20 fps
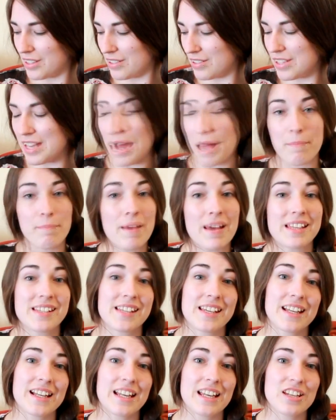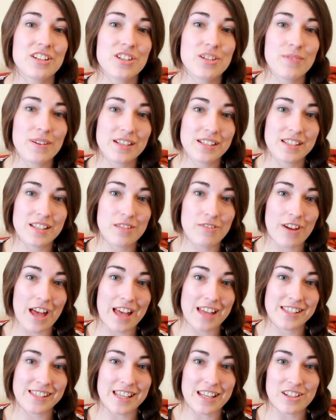yeah, basically, she went to the
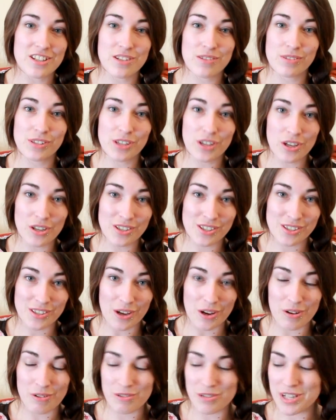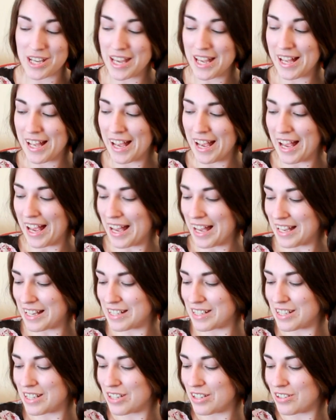vets and she was good as gold,
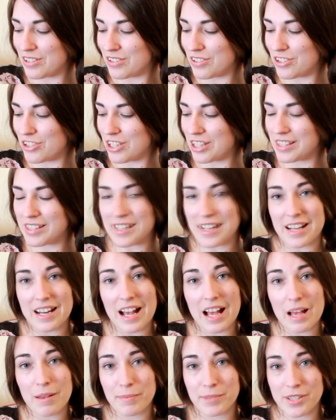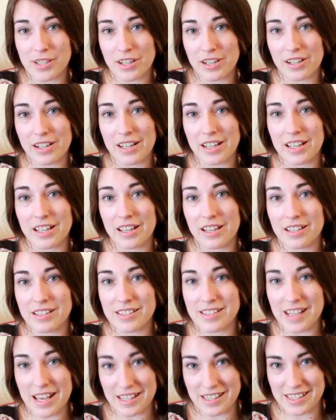and she stayed absolutely
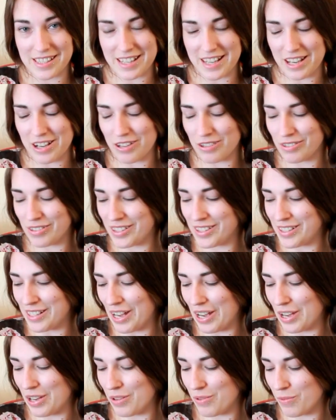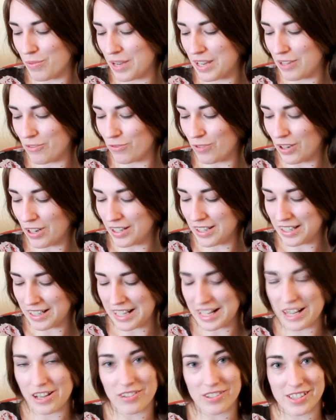dead still. So we
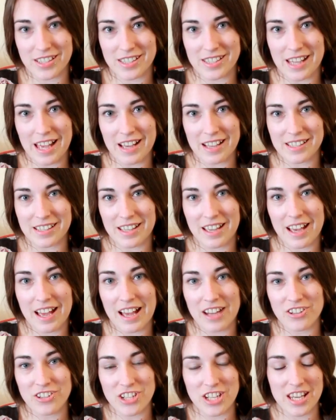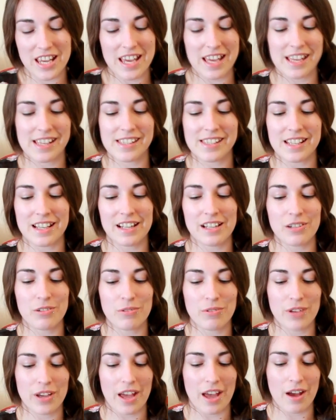finally got to sex her, and she is a
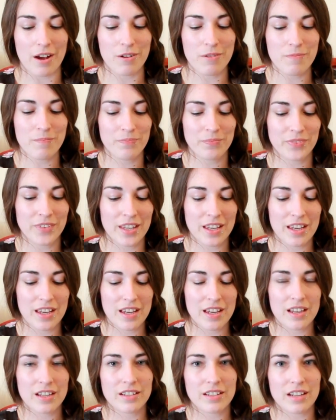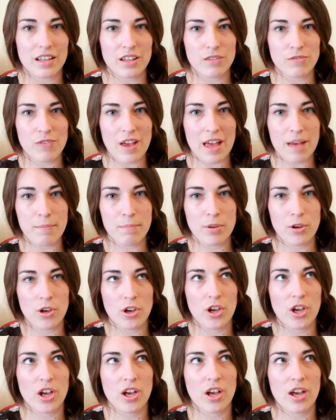little girl. Now, the vet put
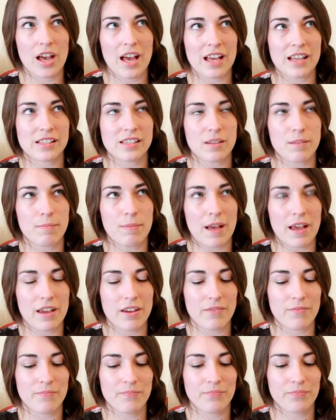her at about